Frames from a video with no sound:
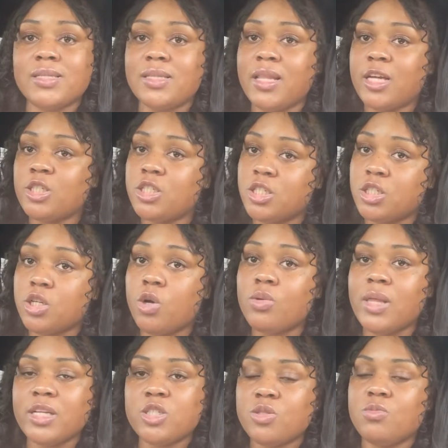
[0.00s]
And that should show
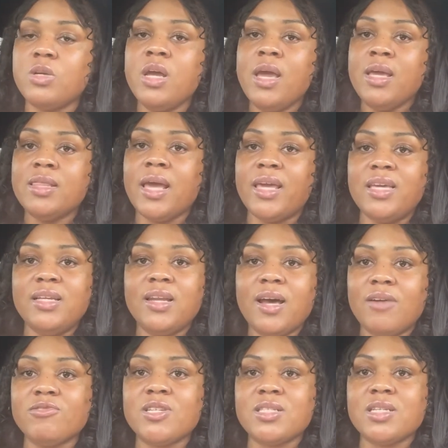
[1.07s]
that you that he
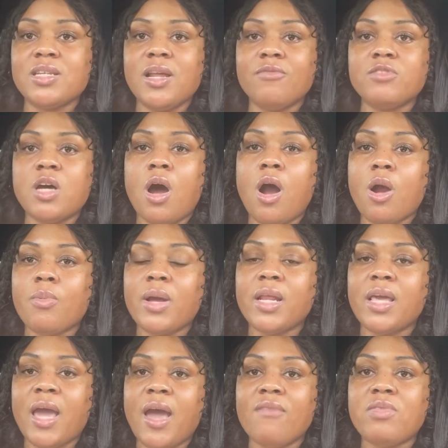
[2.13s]
loves us enough to already
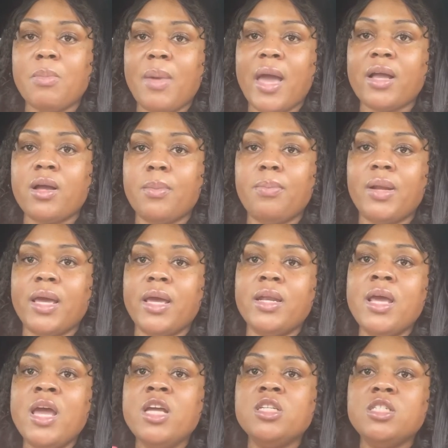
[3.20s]
have the backup plan
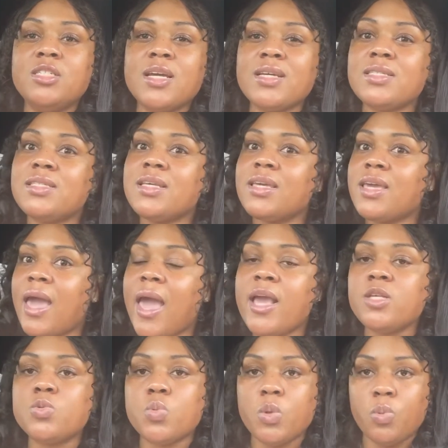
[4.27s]
just in
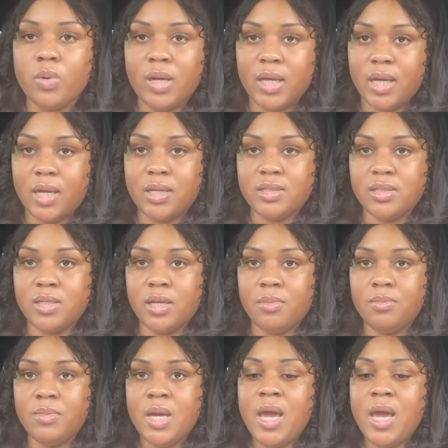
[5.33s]
case we went against him.